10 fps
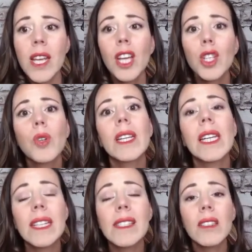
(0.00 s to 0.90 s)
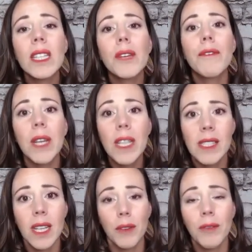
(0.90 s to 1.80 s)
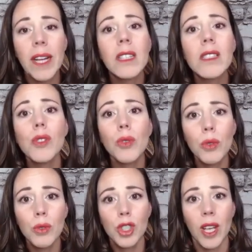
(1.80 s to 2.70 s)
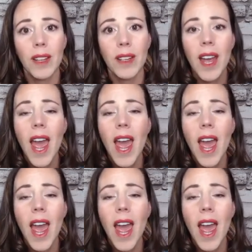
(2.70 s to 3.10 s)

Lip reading: you can easily fix it, find a solution,